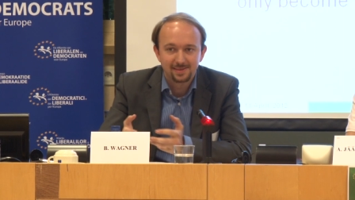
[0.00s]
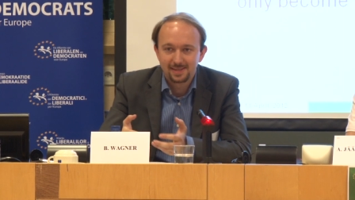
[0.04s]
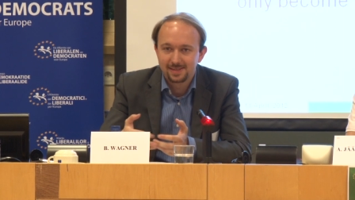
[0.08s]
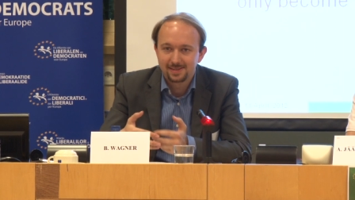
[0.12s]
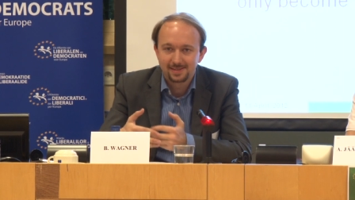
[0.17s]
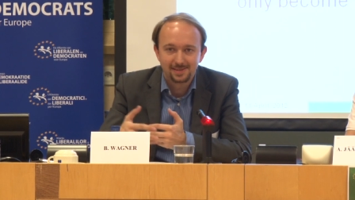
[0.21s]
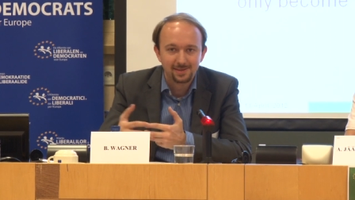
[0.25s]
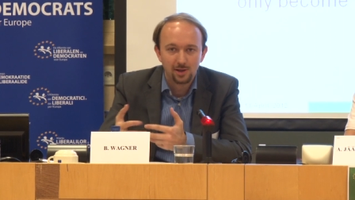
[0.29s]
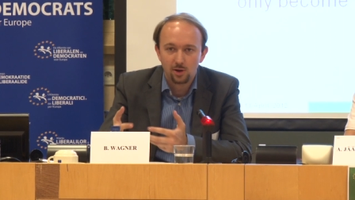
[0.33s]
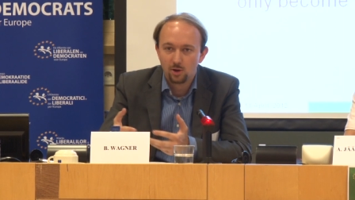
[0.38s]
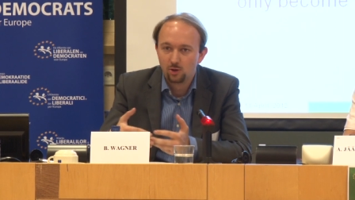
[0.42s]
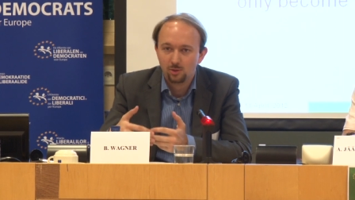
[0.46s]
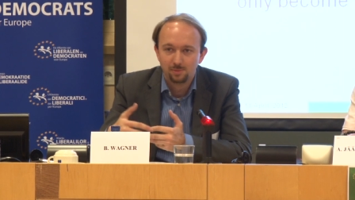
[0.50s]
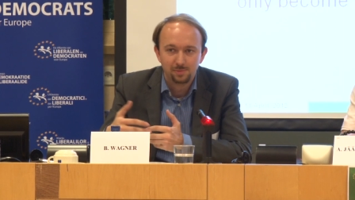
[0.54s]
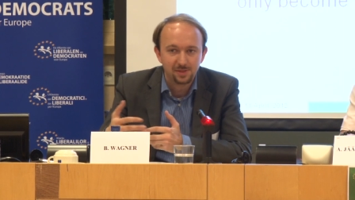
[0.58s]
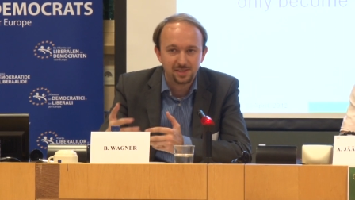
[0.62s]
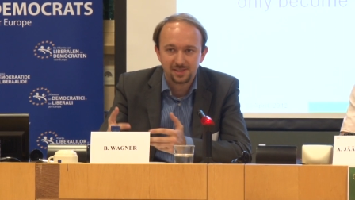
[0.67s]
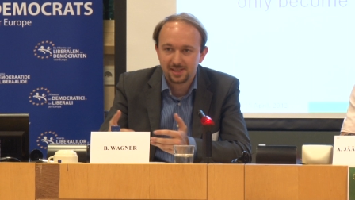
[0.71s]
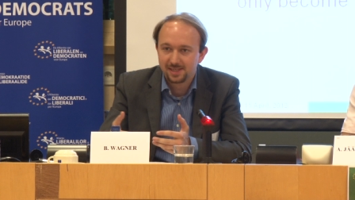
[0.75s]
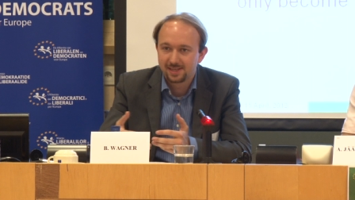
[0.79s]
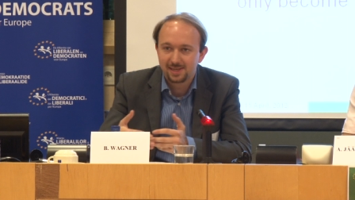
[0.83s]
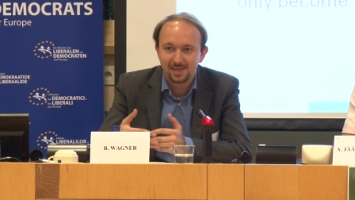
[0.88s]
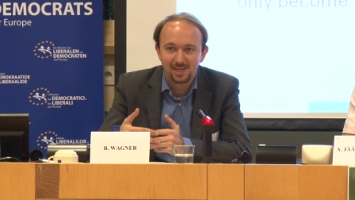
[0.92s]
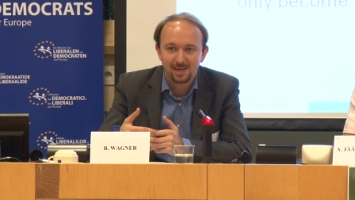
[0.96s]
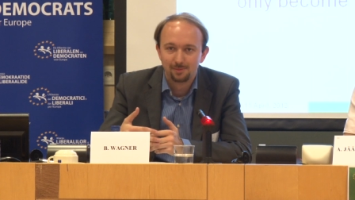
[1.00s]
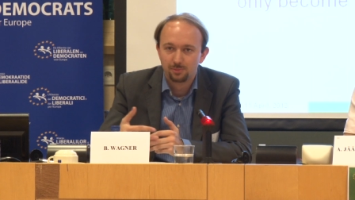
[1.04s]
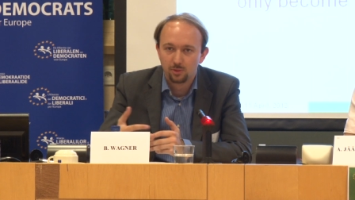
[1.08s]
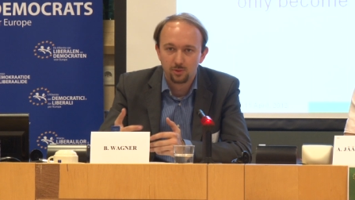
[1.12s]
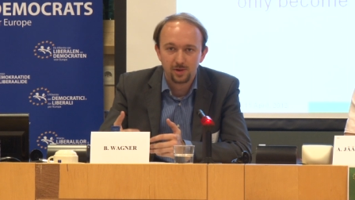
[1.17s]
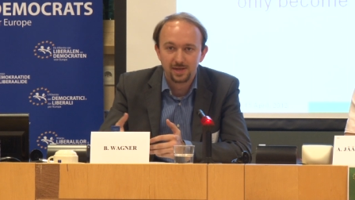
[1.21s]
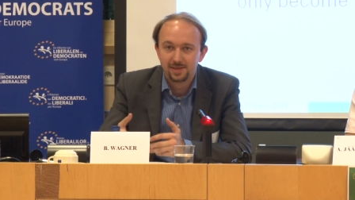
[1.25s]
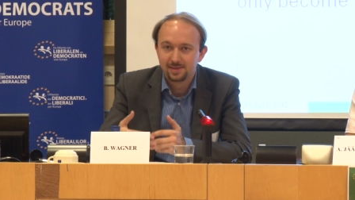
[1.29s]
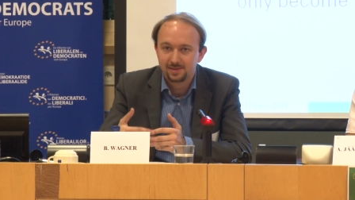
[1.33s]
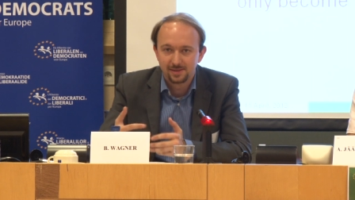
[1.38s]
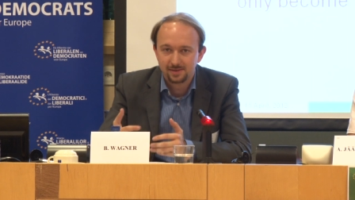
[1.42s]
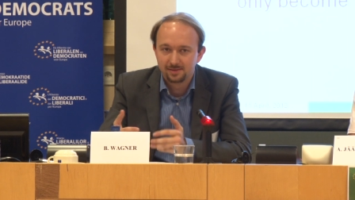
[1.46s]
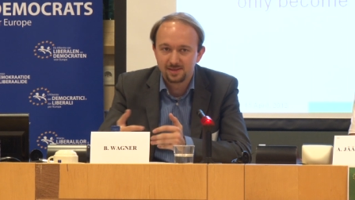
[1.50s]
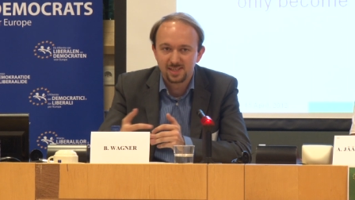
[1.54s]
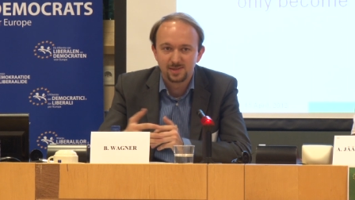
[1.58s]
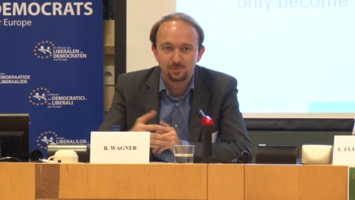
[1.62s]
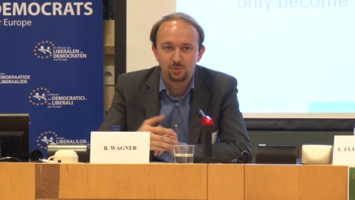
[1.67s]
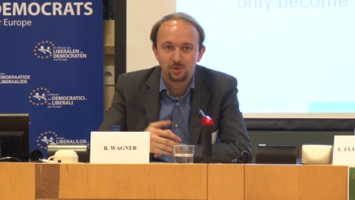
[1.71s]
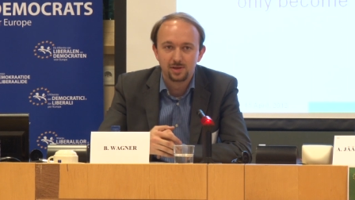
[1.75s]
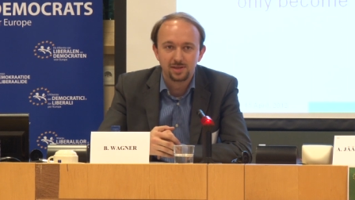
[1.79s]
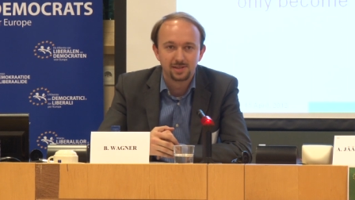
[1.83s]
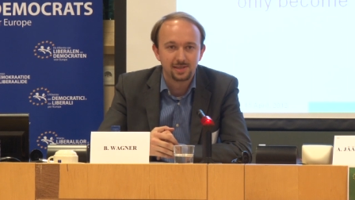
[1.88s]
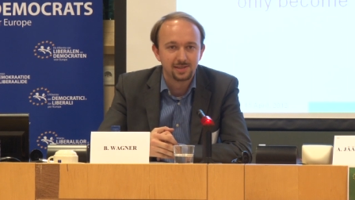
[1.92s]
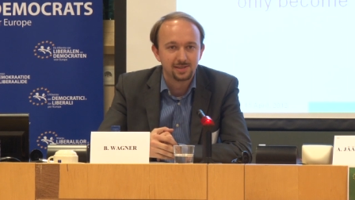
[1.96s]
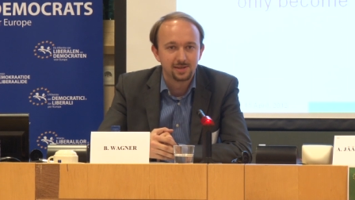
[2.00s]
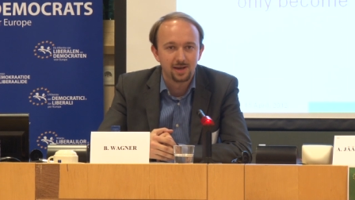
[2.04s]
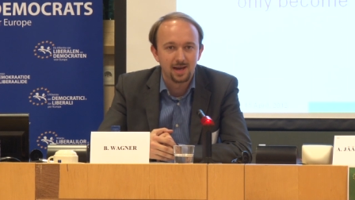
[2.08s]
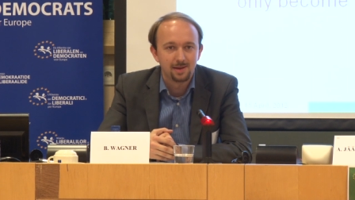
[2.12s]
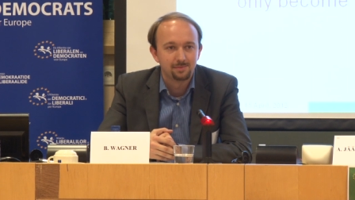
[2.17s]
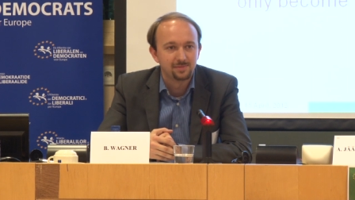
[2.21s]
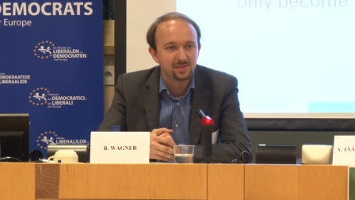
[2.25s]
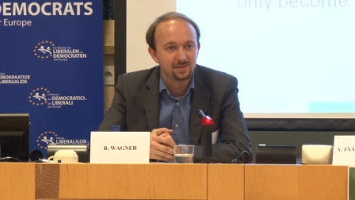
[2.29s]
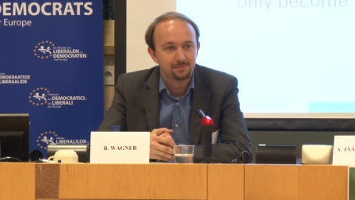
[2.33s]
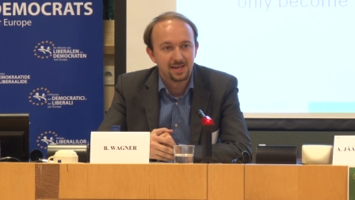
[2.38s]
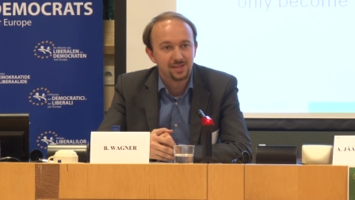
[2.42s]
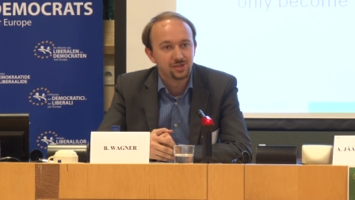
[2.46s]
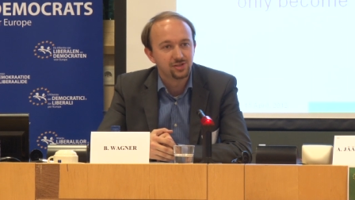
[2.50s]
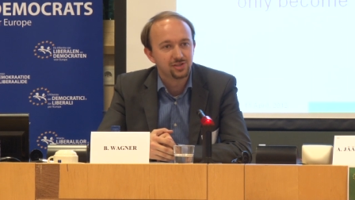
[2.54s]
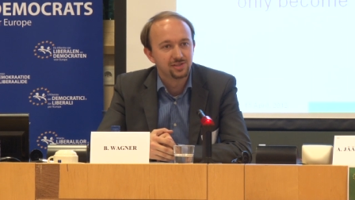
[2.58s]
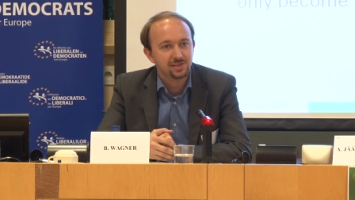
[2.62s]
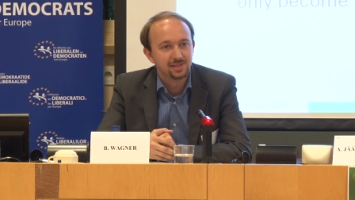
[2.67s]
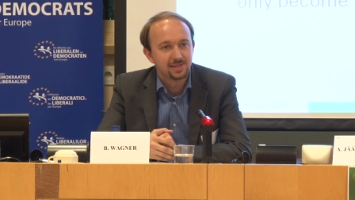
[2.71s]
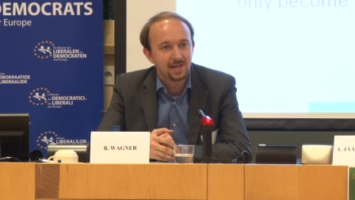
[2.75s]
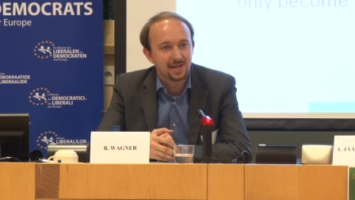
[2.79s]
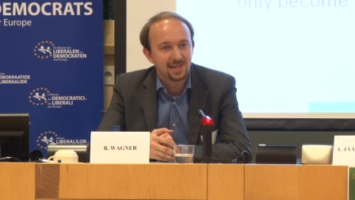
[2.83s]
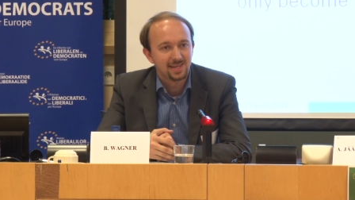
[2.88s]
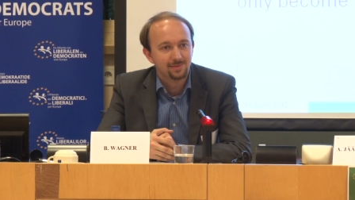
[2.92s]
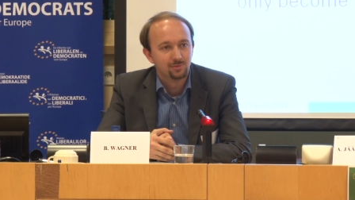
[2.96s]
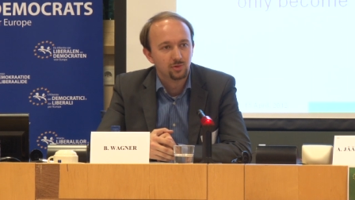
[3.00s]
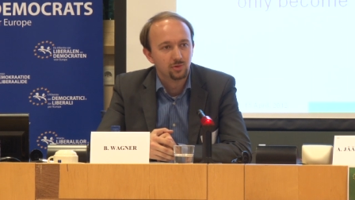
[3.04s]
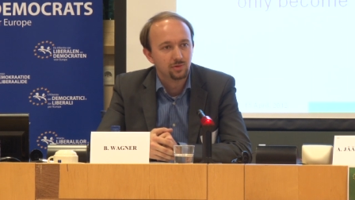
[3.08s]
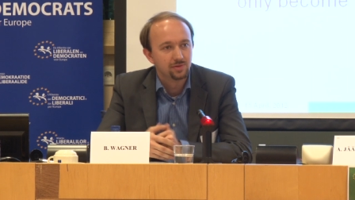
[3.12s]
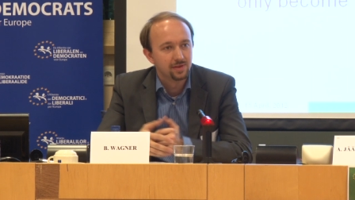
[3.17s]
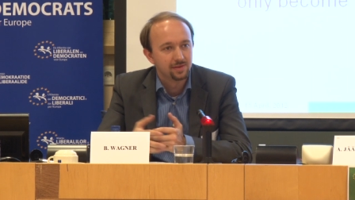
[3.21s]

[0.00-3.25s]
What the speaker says: There's no particular point at this point in time to mention it anymore,